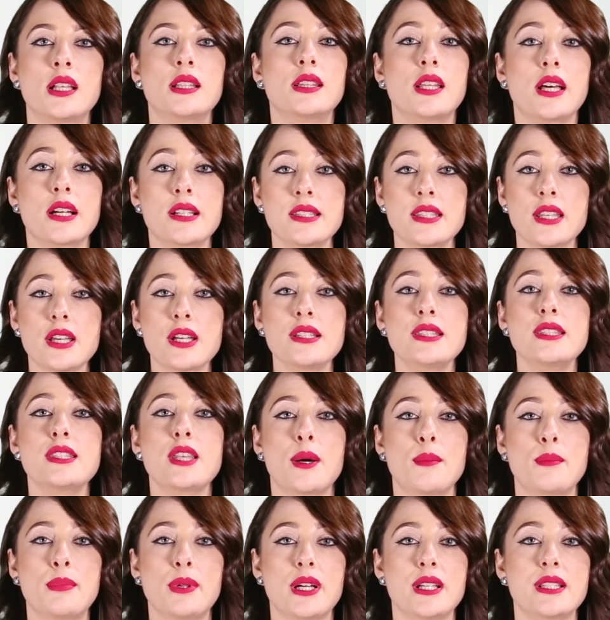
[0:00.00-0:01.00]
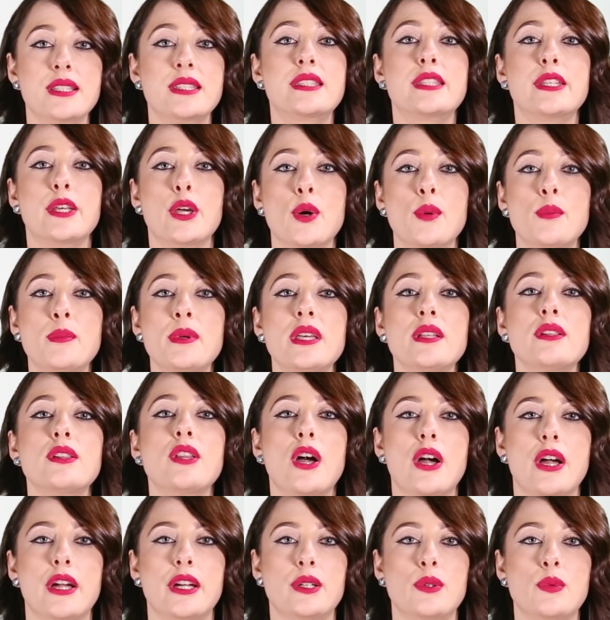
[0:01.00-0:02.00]
Luxeon SunPlus COB
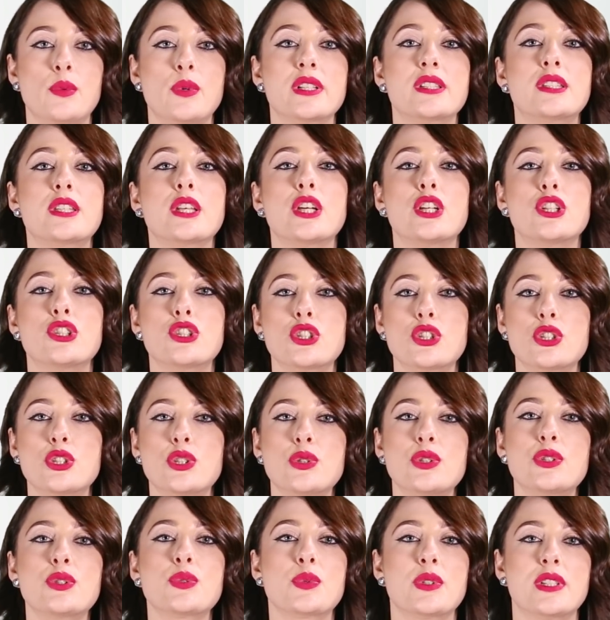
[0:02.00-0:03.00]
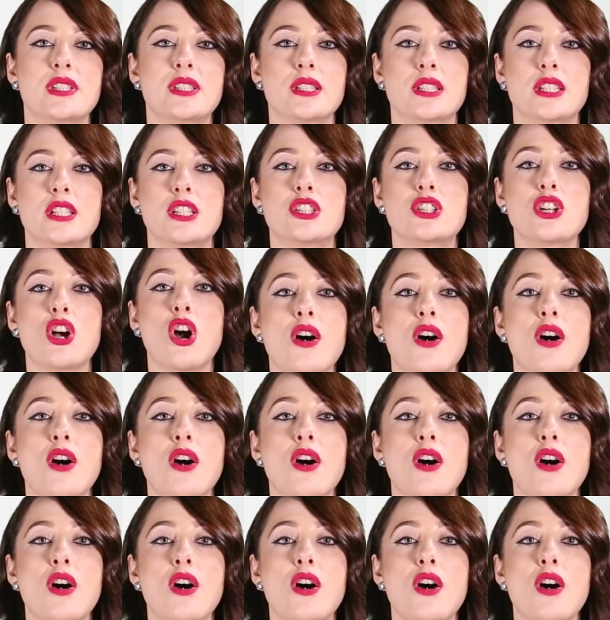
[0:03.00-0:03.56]
line was introduced recently